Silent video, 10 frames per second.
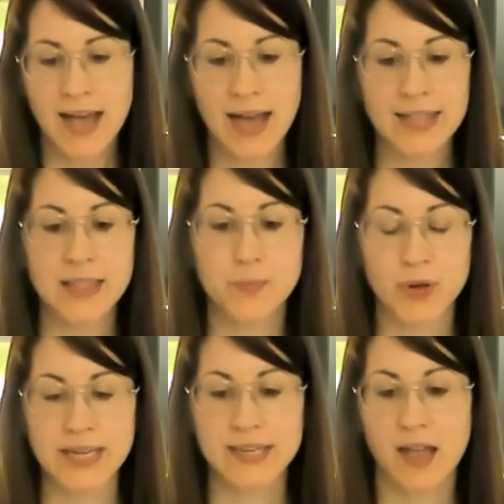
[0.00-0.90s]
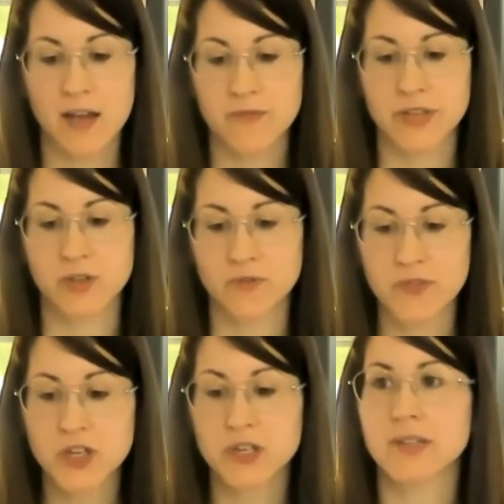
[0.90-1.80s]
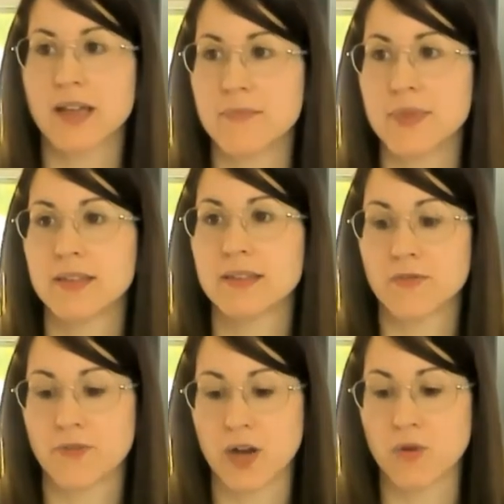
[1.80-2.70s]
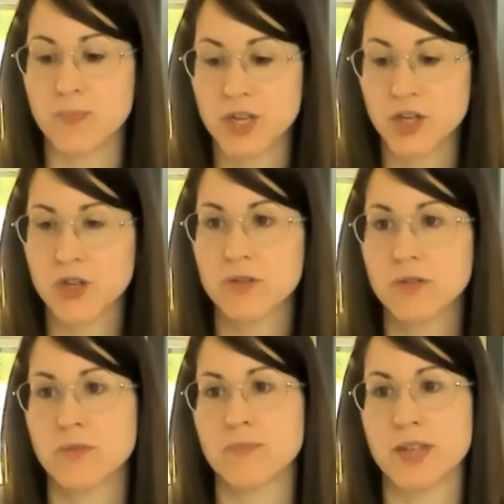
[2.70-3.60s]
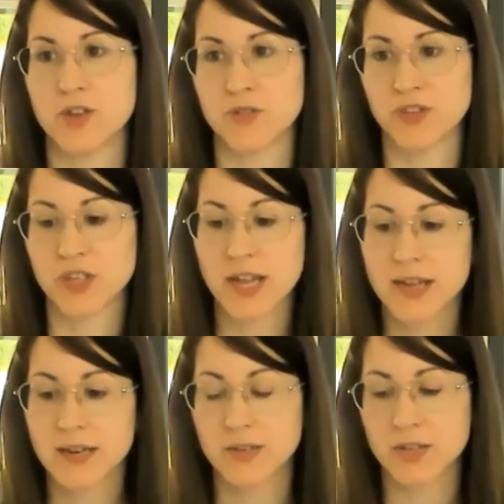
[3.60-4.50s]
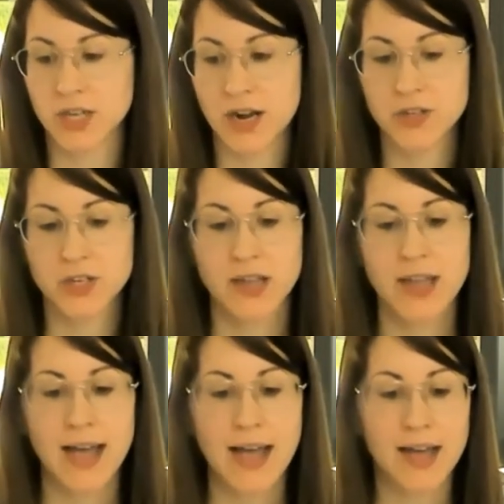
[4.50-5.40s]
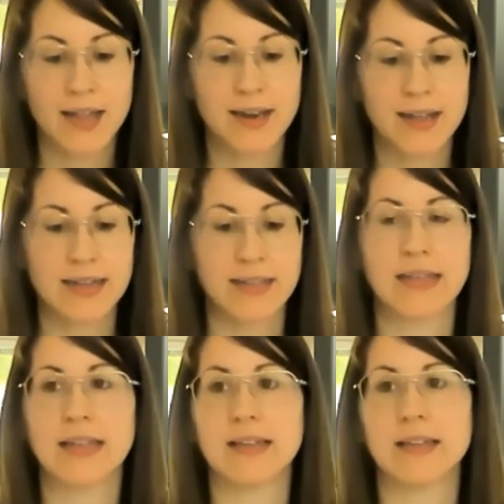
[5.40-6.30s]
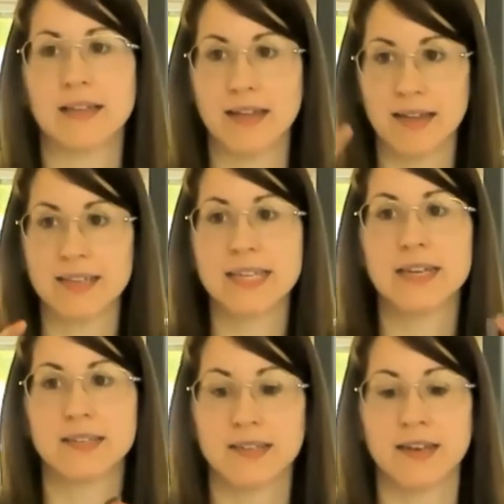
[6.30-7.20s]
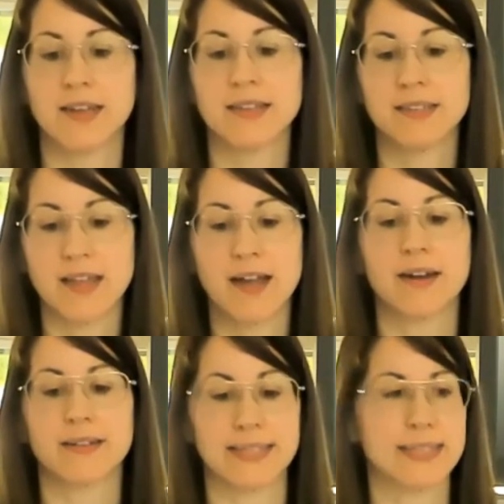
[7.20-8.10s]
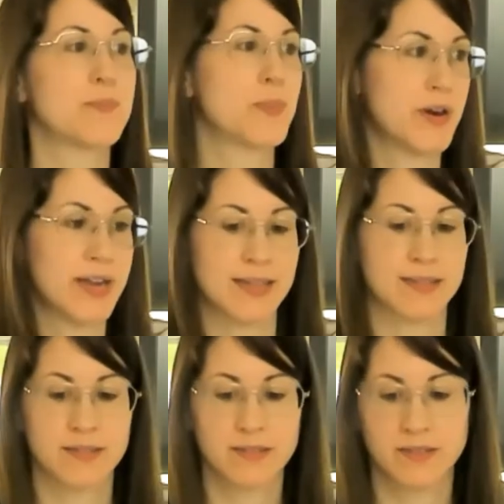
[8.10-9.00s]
And the police have insufficient evidence for a conviction on major charge, and Sigrid and Annette are separate.